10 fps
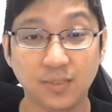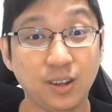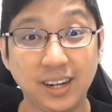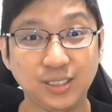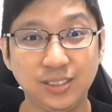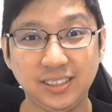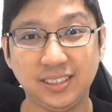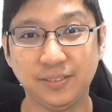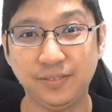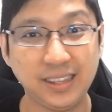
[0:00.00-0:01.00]
Alright, so this
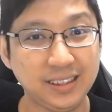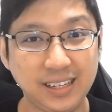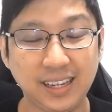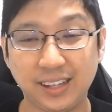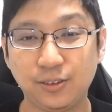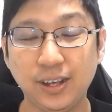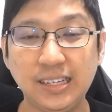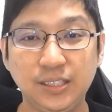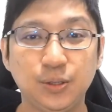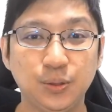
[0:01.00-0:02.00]
is a fun thing and quite
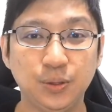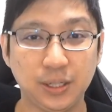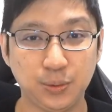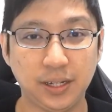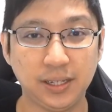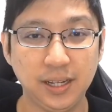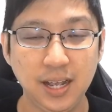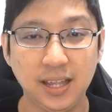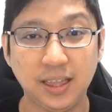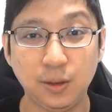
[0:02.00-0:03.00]
easy to do as well.
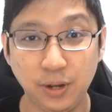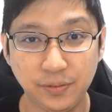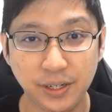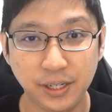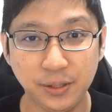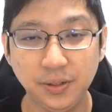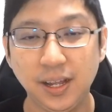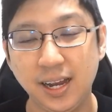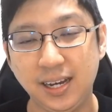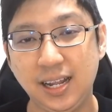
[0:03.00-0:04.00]
Now without further ado,
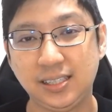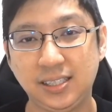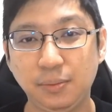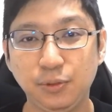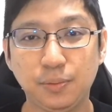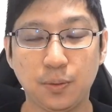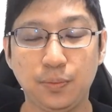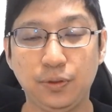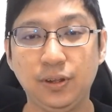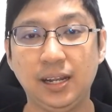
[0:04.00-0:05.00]
let's jump to my
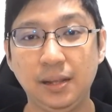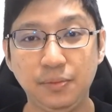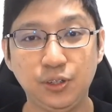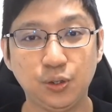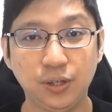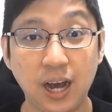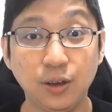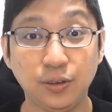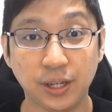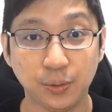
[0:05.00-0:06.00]
computer and let me show you how
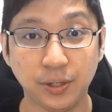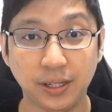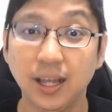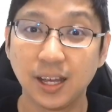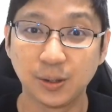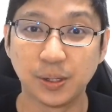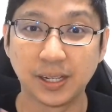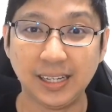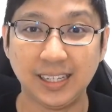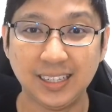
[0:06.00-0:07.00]
you can do it
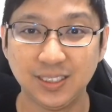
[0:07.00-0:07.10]
quickly.